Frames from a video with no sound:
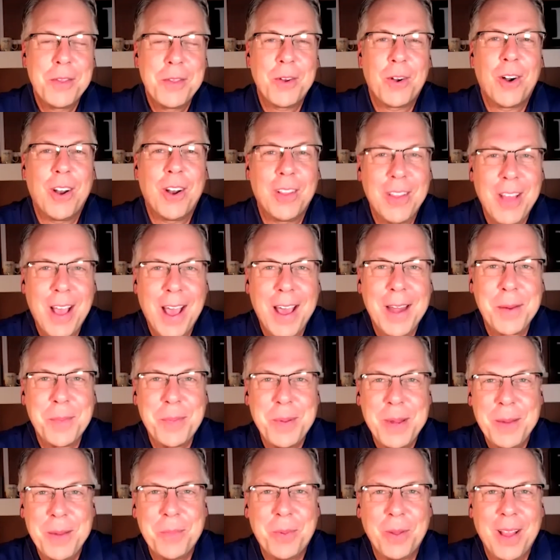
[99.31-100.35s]
there are a lot of
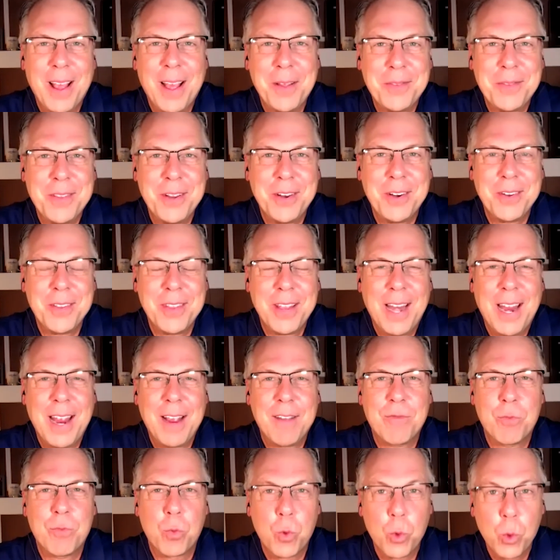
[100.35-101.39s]
people out there that
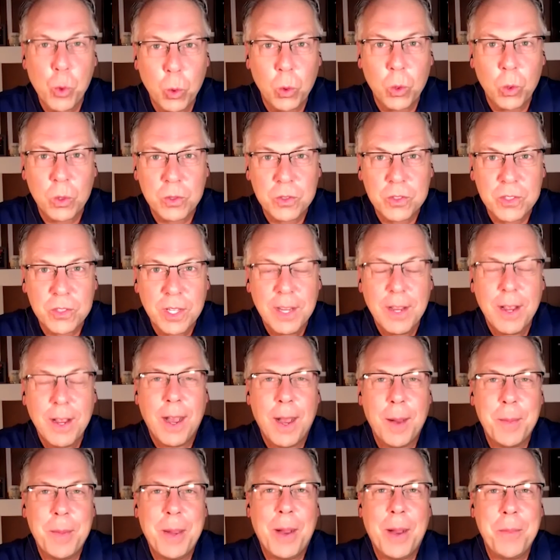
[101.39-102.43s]
have rules
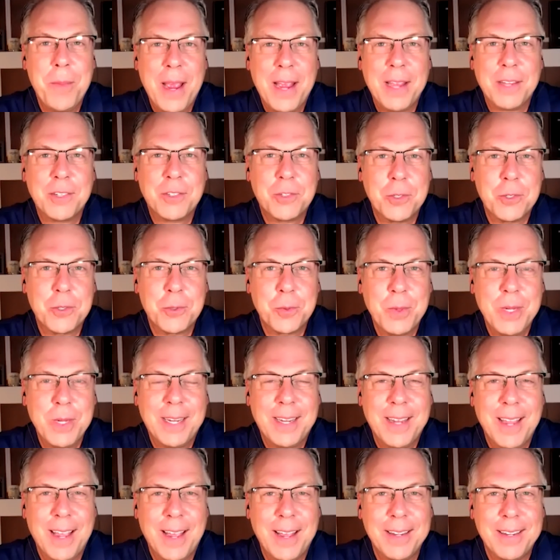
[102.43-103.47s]
about Masters
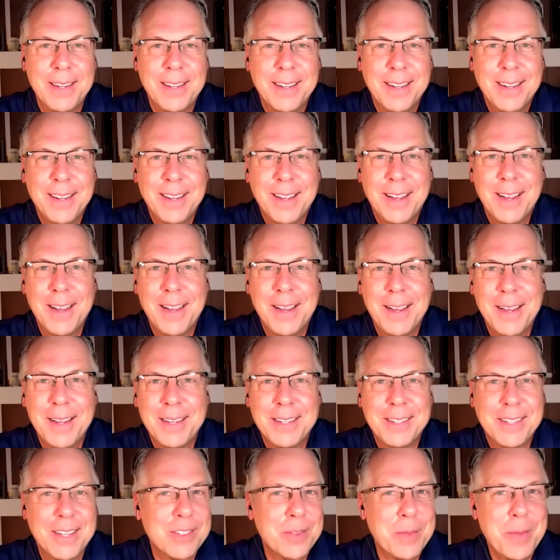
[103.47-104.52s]
weekend.
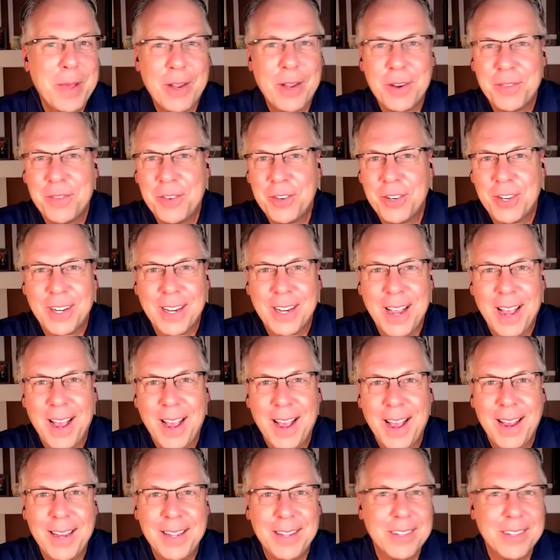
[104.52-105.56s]
It doesn't matter if you're a
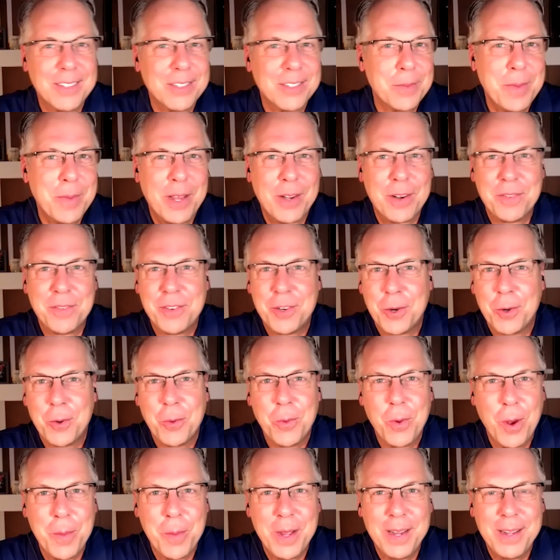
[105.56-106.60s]
guy, doesn't matter if you're a
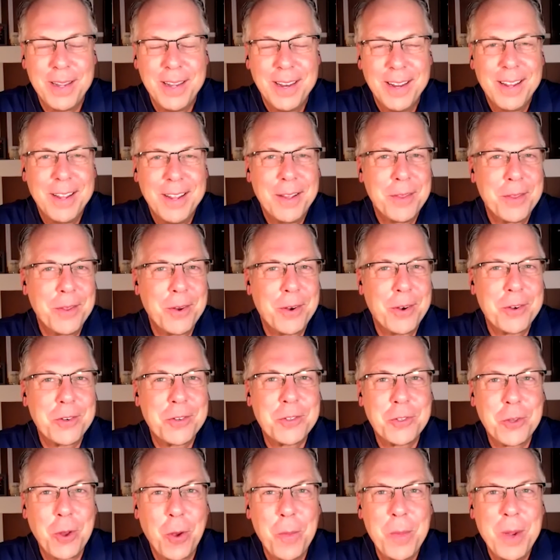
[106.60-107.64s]
woman. There are
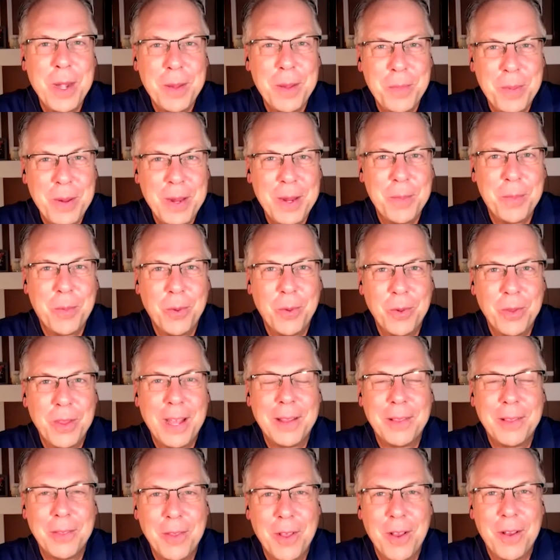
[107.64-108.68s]
so many people
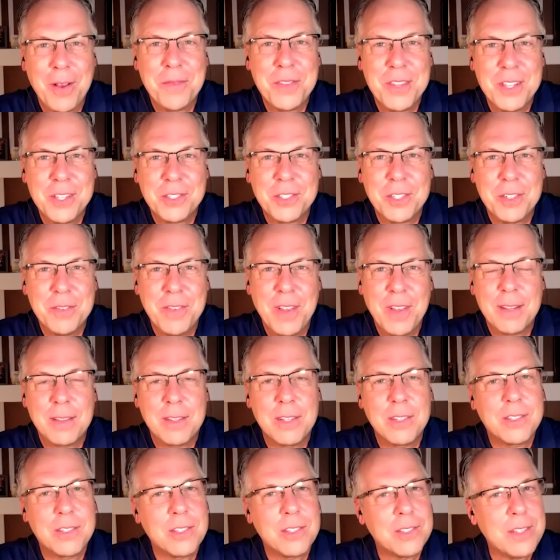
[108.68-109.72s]
that love this event.
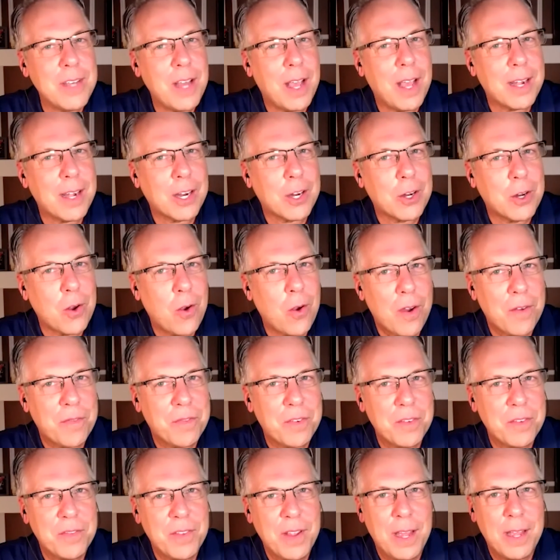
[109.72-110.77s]
This is not a golf
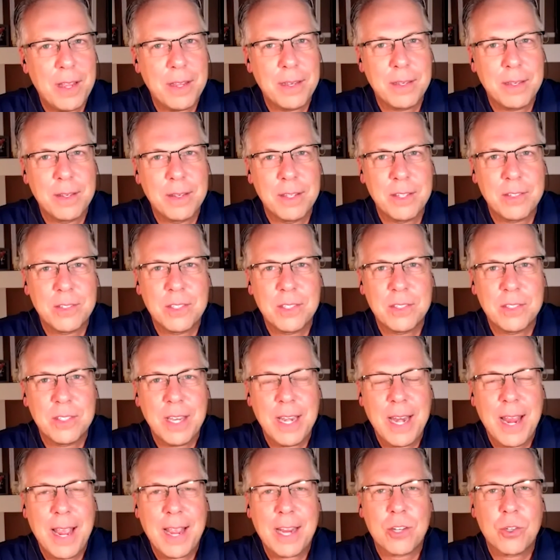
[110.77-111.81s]
event. This is
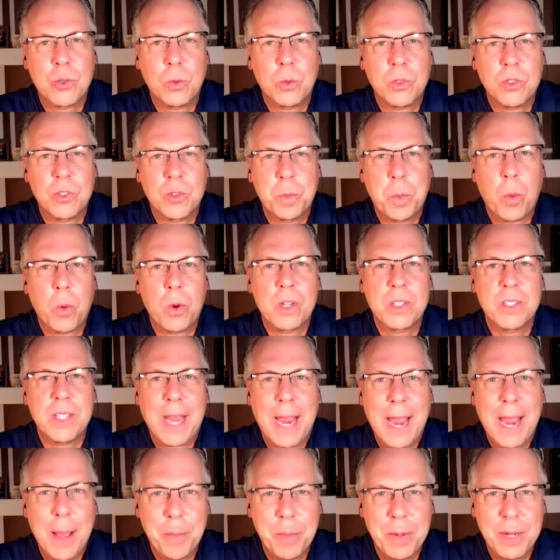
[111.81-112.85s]
an actual sports
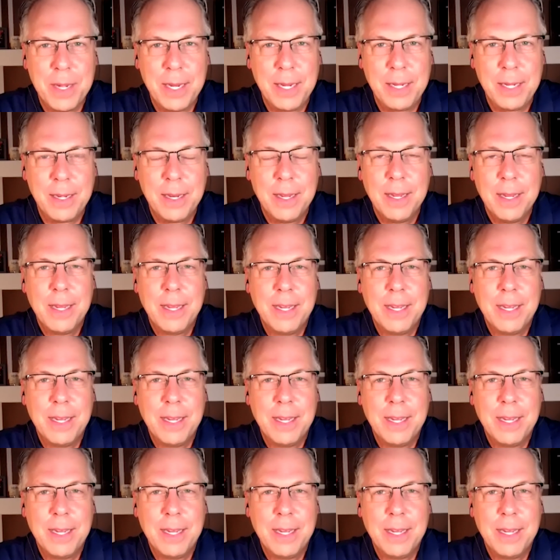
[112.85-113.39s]
happening.